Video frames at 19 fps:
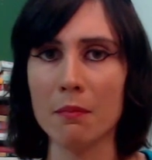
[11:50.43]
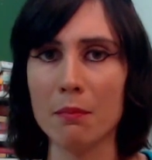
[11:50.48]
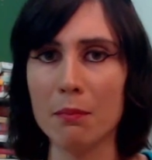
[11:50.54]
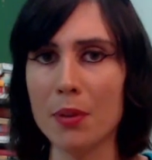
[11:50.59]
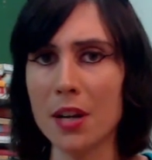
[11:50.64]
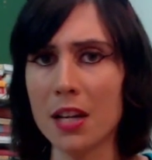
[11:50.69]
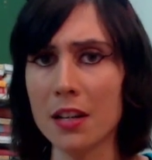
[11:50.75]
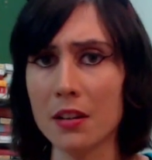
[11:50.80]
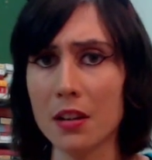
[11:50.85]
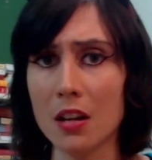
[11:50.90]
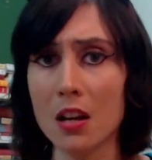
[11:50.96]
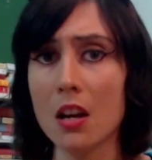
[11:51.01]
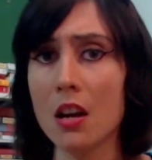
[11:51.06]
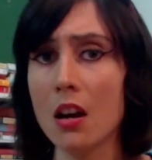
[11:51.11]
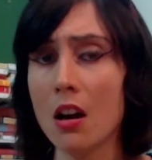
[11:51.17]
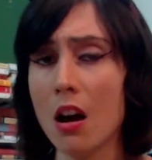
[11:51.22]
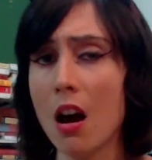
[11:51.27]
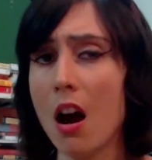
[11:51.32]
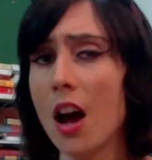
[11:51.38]
But
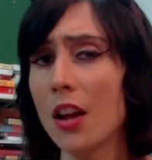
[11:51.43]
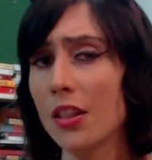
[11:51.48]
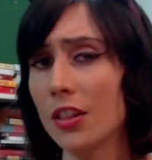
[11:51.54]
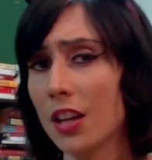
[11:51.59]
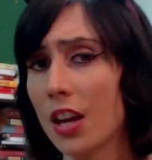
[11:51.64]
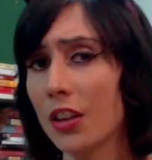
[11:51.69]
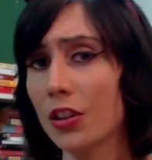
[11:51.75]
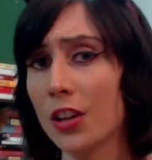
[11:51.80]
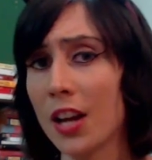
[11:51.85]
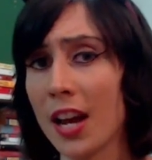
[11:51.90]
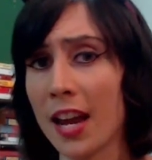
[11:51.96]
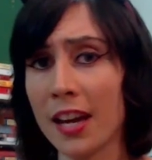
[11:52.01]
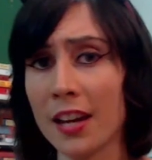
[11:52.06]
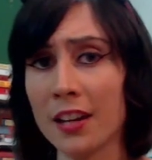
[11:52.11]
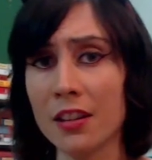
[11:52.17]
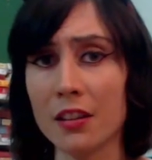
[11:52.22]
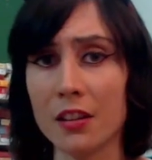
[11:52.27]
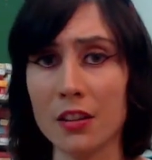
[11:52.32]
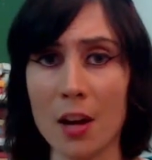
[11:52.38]
on the other
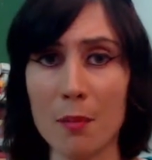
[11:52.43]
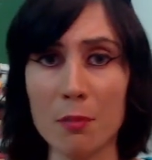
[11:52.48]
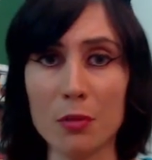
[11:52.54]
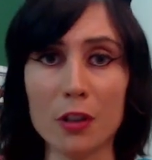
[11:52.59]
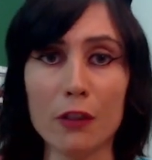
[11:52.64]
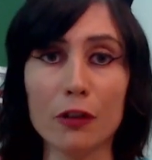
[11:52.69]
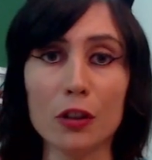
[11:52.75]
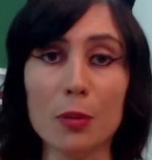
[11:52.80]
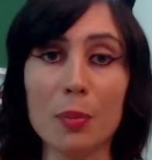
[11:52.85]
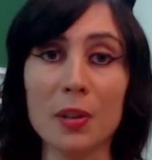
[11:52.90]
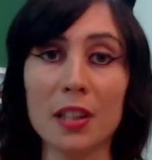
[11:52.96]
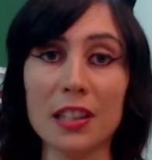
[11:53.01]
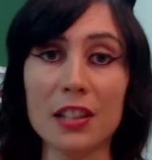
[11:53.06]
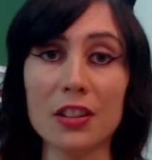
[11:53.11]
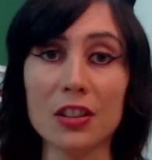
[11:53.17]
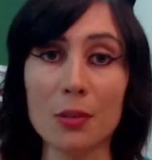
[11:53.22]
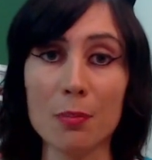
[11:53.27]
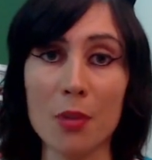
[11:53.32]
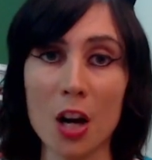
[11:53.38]
hand, the number of
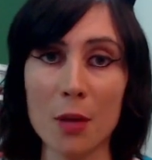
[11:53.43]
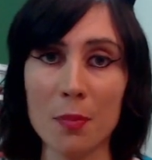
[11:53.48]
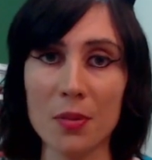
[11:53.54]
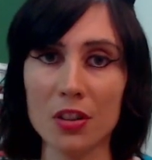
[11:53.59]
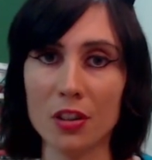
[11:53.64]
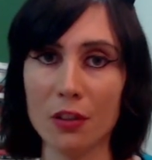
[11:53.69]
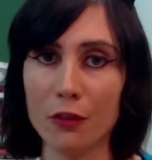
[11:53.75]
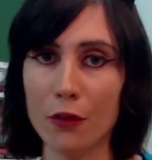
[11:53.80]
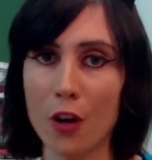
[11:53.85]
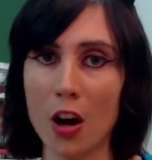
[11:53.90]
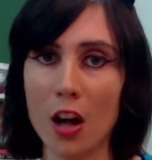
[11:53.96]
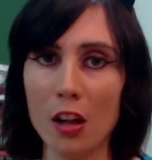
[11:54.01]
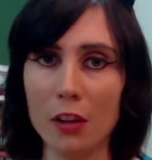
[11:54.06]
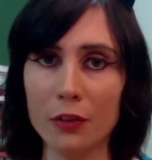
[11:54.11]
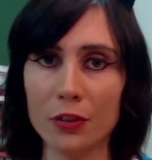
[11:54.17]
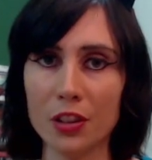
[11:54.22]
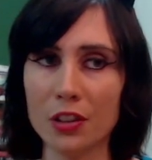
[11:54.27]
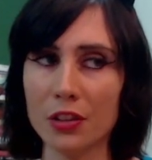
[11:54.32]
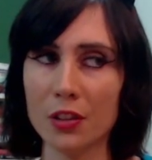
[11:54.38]
police departments
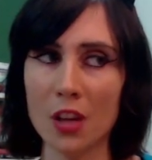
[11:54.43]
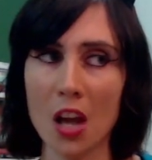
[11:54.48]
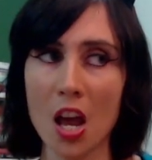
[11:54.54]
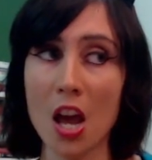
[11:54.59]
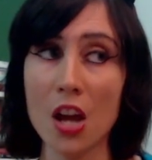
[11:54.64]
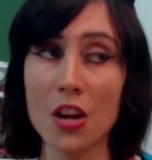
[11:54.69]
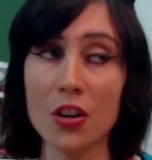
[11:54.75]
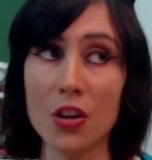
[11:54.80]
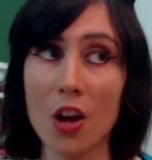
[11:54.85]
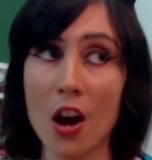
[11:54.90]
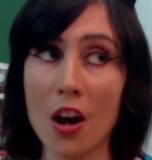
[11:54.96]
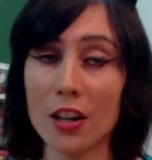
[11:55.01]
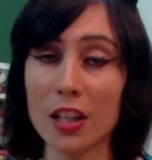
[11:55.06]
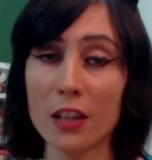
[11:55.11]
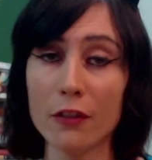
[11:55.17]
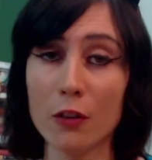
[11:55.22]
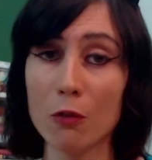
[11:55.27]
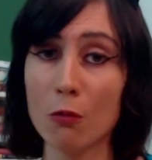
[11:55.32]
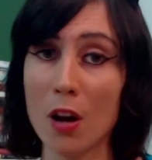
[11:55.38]
involved is not
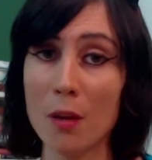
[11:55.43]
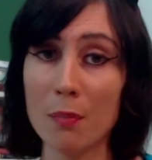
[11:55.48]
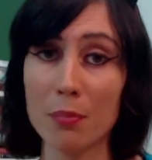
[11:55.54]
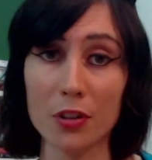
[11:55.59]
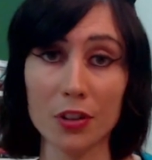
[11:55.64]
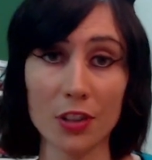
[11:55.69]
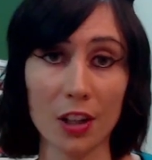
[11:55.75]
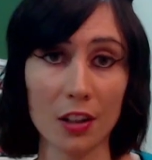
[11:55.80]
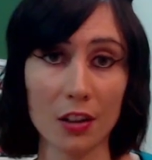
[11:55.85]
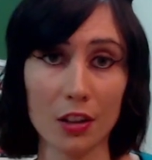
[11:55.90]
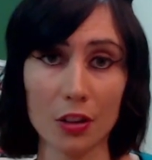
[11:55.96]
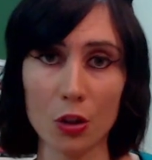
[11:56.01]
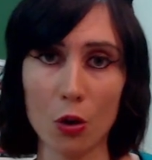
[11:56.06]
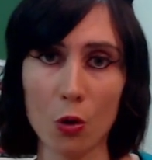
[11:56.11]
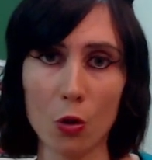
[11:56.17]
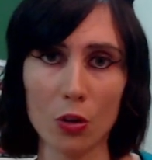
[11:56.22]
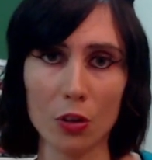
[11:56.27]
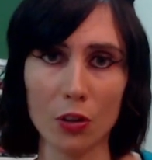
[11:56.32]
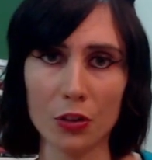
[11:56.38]
even 1% of the
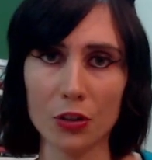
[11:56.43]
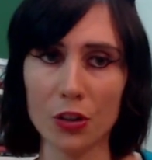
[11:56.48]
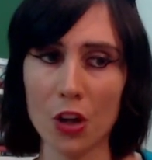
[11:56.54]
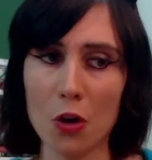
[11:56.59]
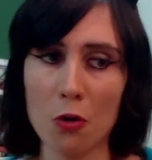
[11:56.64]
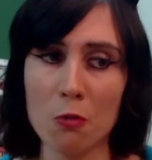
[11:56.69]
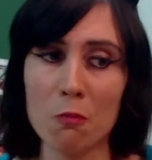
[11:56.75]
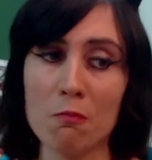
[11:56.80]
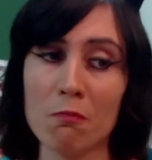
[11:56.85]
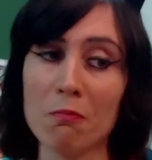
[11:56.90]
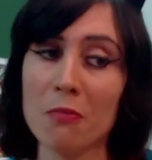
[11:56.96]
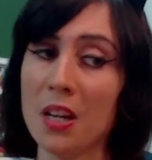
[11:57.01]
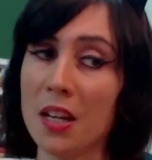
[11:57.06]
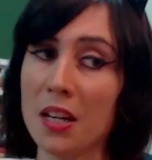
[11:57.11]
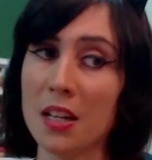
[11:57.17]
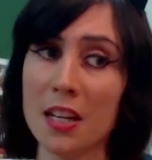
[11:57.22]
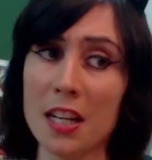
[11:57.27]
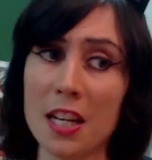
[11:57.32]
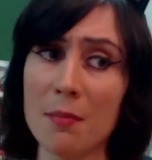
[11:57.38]
total, so
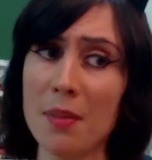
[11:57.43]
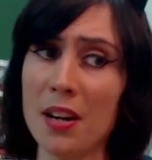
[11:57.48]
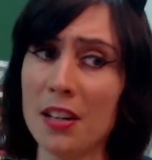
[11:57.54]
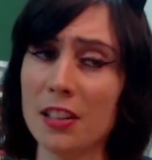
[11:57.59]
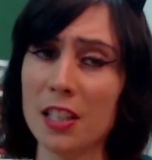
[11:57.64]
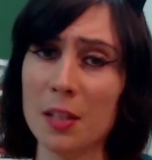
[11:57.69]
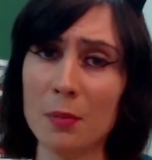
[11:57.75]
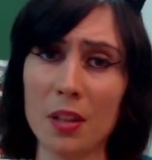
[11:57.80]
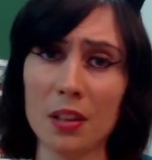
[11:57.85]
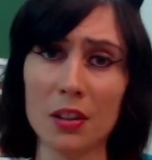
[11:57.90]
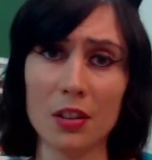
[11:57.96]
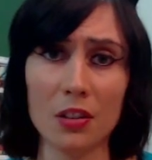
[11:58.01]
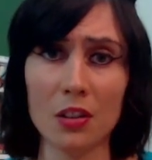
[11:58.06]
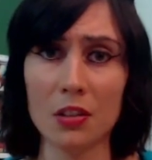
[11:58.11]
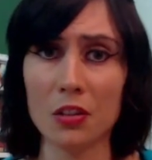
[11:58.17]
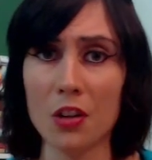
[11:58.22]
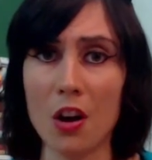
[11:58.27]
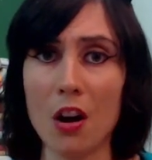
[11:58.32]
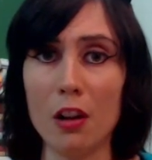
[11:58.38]
it might seem like this
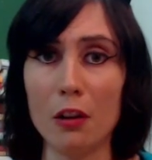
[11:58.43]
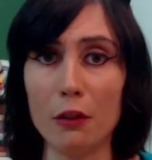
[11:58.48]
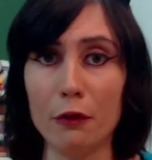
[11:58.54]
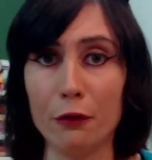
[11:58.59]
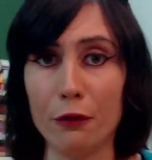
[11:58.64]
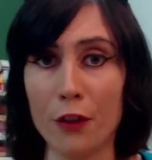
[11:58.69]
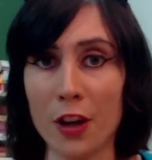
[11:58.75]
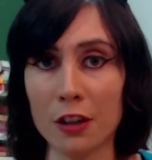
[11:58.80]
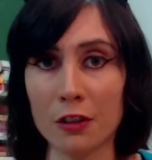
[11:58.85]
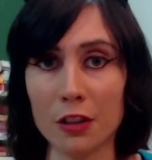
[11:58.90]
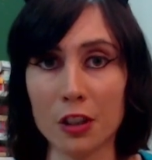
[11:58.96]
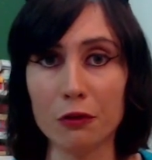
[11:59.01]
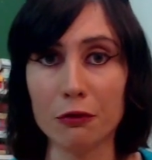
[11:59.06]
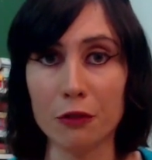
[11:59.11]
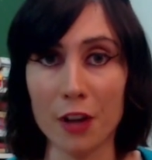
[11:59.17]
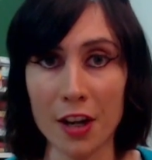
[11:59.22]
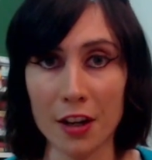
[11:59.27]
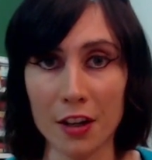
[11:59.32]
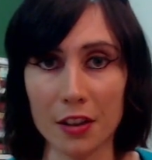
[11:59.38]
is all very
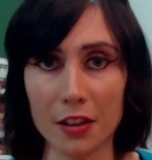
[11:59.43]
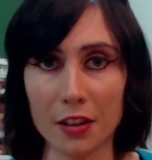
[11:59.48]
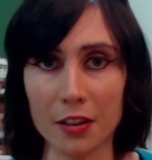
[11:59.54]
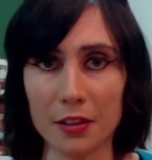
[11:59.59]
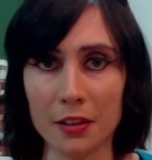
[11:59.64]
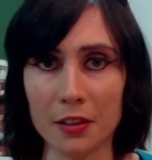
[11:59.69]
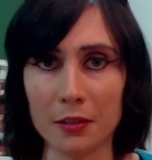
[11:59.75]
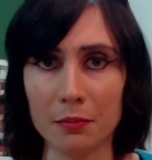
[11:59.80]
rare.